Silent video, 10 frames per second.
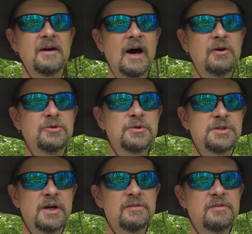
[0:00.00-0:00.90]
How to
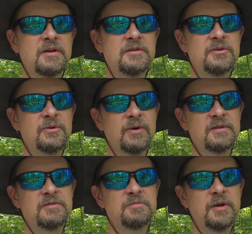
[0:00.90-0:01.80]
adjust to
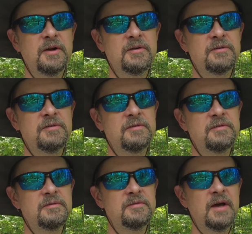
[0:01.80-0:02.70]
aggressive players
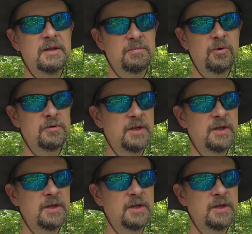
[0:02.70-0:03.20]
at the poker